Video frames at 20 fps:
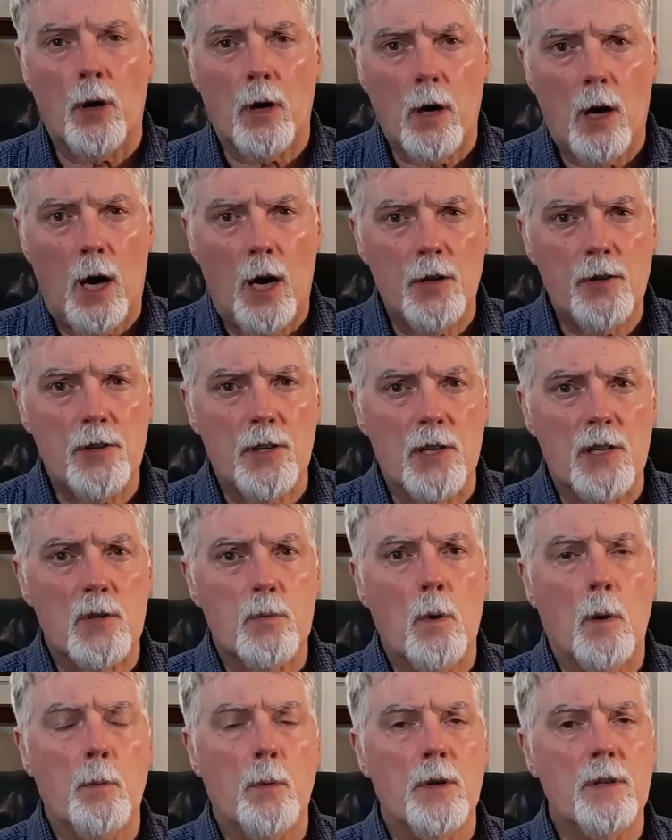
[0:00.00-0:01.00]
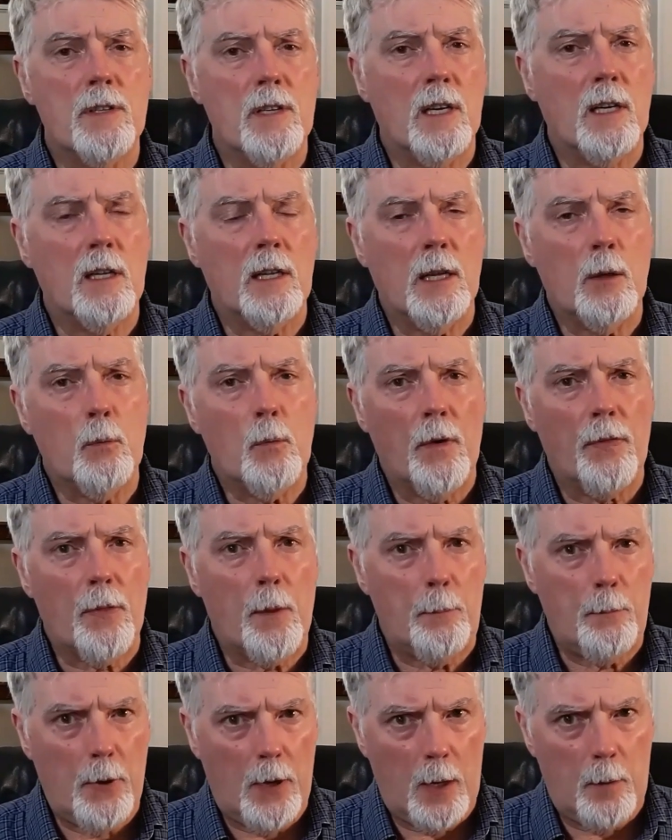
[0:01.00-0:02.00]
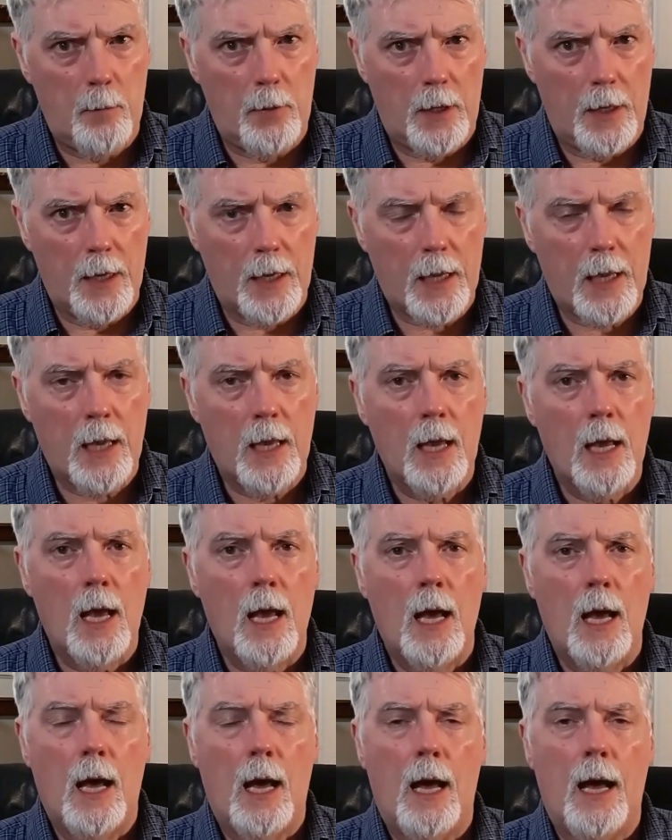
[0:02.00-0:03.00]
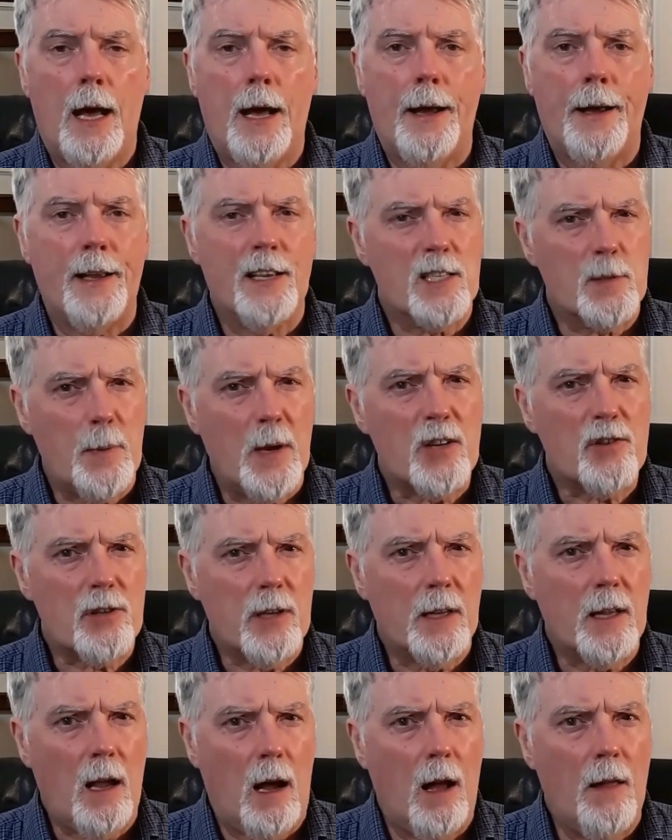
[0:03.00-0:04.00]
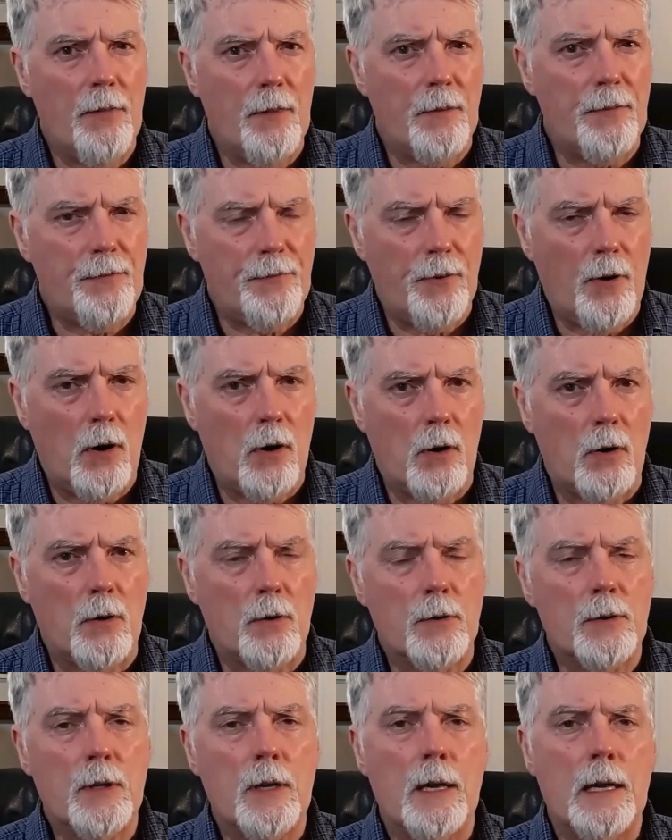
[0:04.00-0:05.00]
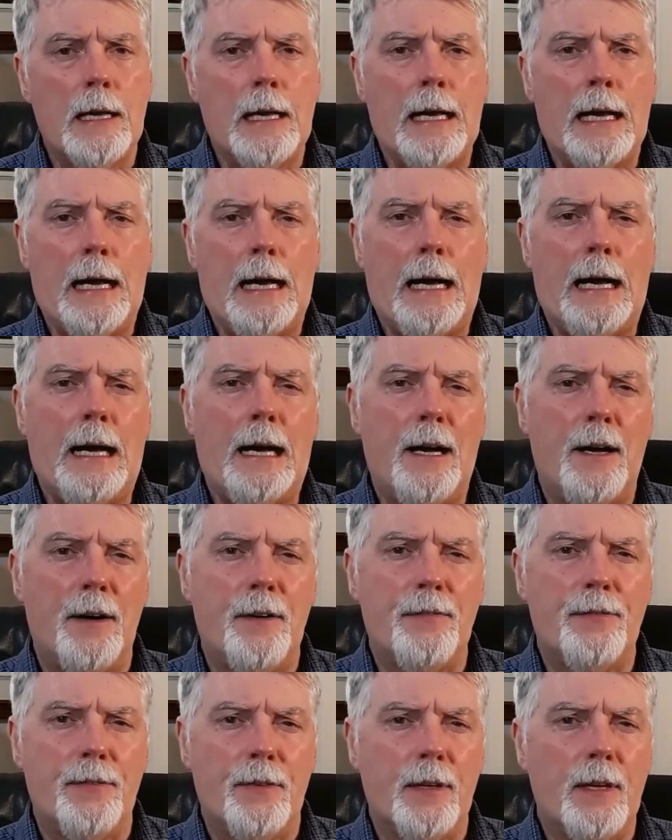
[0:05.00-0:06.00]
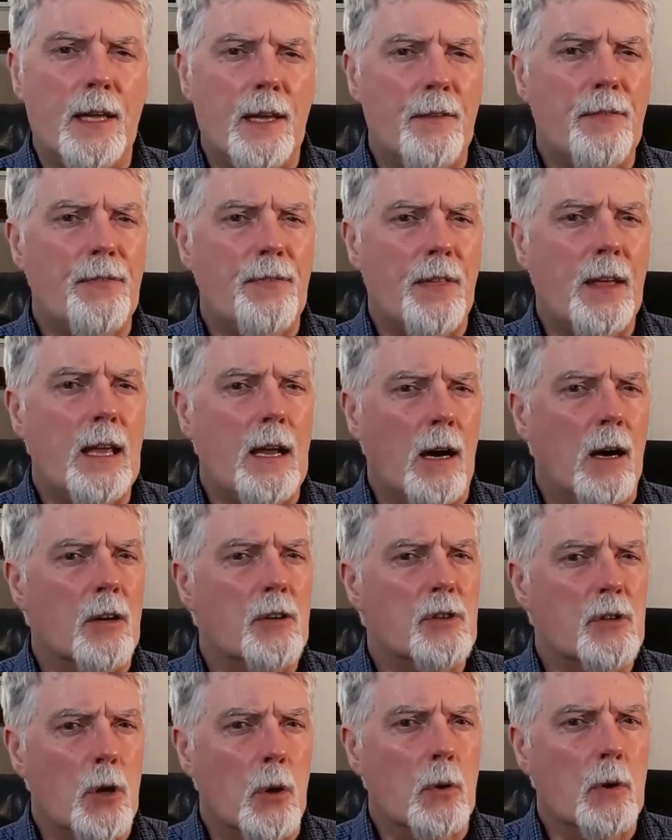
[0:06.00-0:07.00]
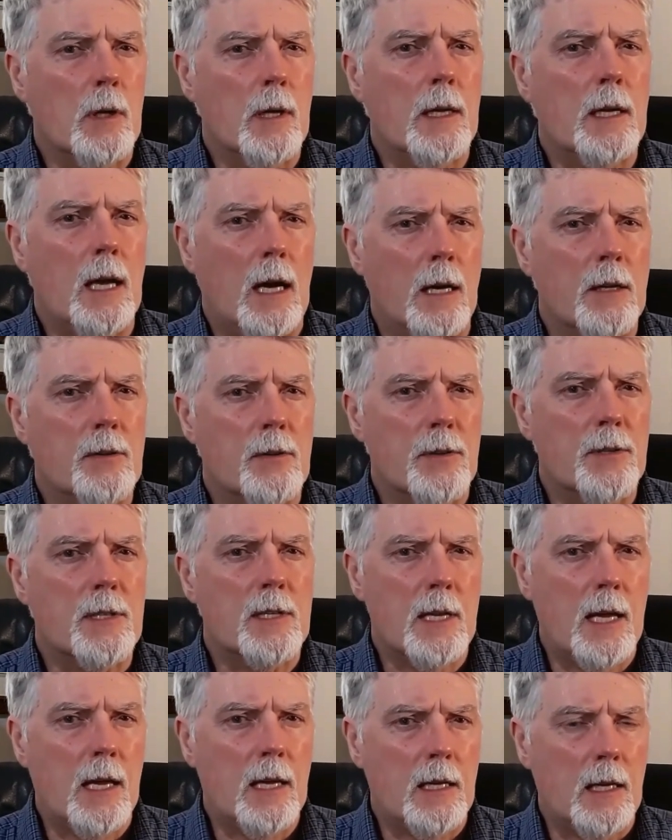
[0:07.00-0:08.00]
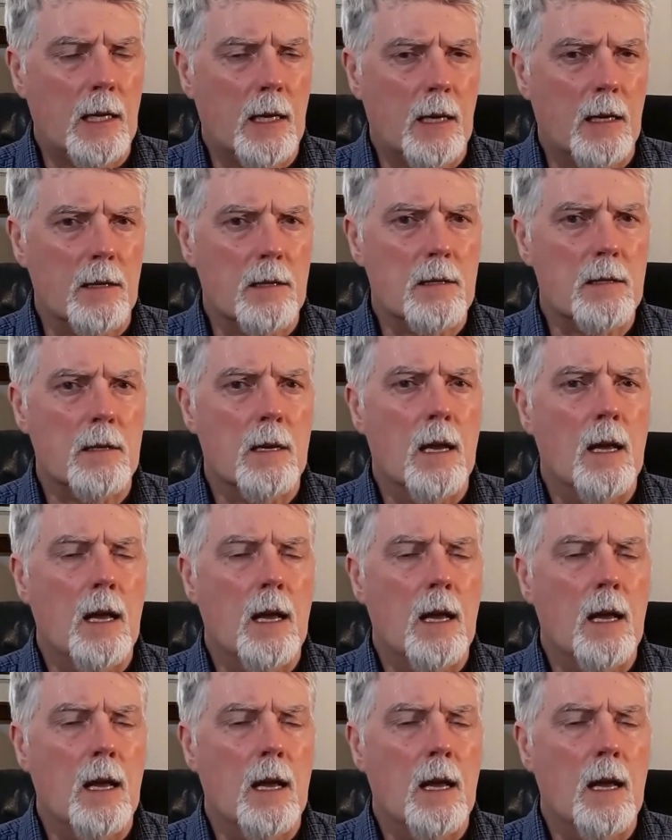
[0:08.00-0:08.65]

conscious when we're dealing with the public, especially on the phone, of if they are totally understanding us.